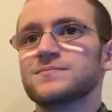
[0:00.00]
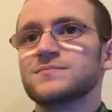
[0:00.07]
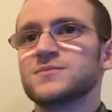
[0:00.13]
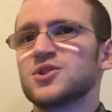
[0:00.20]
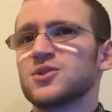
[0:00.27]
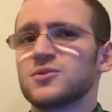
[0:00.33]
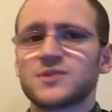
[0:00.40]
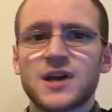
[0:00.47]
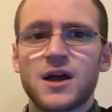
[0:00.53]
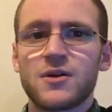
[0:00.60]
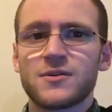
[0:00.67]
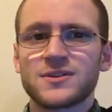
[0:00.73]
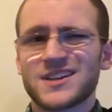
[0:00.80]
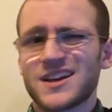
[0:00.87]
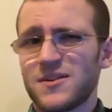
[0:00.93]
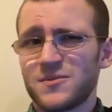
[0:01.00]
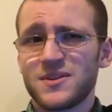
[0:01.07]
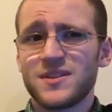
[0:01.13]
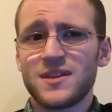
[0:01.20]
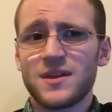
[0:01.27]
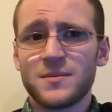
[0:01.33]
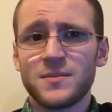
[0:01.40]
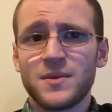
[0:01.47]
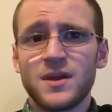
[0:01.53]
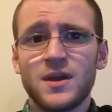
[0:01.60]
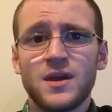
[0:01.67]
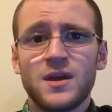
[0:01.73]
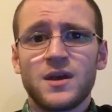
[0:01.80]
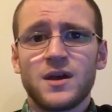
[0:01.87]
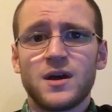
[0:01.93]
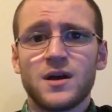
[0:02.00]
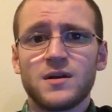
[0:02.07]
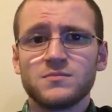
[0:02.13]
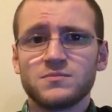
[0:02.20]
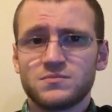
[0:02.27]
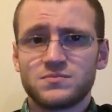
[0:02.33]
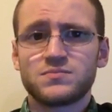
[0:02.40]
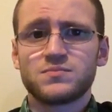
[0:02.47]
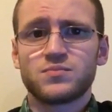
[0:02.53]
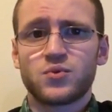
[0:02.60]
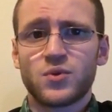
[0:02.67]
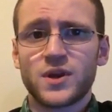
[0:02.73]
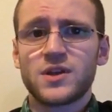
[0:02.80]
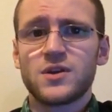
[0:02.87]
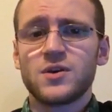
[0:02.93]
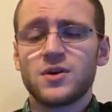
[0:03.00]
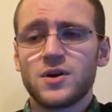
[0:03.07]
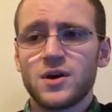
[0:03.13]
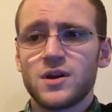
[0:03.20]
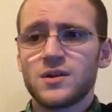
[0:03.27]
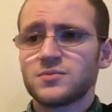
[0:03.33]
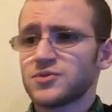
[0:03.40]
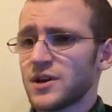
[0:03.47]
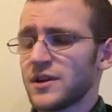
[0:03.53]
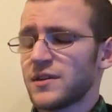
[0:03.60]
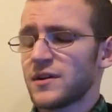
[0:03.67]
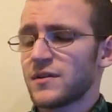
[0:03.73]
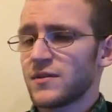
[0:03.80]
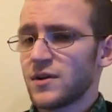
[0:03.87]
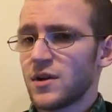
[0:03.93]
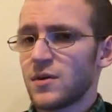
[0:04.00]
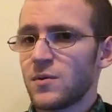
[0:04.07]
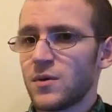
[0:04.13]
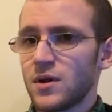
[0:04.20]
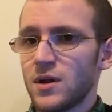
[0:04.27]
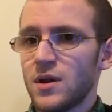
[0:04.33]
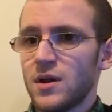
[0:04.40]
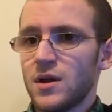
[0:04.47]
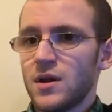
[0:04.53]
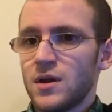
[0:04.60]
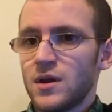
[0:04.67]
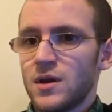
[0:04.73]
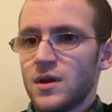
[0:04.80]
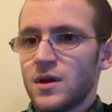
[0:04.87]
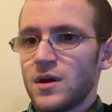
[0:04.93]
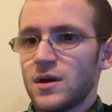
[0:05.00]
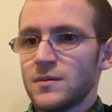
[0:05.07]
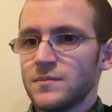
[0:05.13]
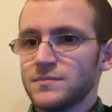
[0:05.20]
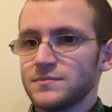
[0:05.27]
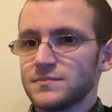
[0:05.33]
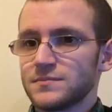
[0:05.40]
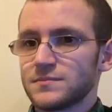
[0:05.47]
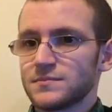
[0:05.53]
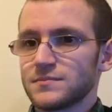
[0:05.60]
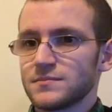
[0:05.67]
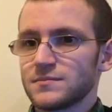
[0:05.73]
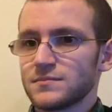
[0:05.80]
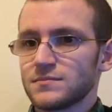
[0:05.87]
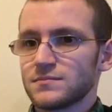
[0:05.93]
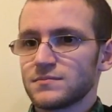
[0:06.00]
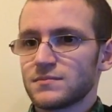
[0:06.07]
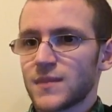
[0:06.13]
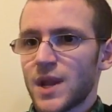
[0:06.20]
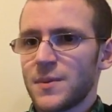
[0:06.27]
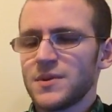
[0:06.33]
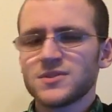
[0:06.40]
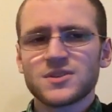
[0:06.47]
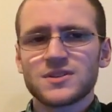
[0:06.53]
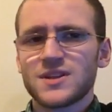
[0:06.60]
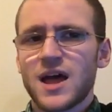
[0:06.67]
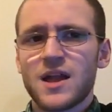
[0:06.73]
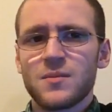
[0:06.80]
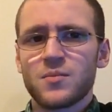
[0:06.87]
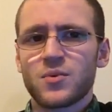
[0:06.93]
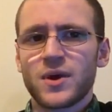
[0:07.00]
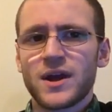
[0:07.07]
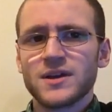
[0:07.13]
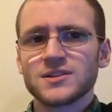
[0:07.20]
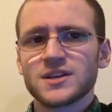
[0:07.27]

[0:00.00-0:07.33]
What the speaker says: Zero Tolerance, I got one of them. Pretty good. I'm trying to think of another one. I mean, there's a lot of brands.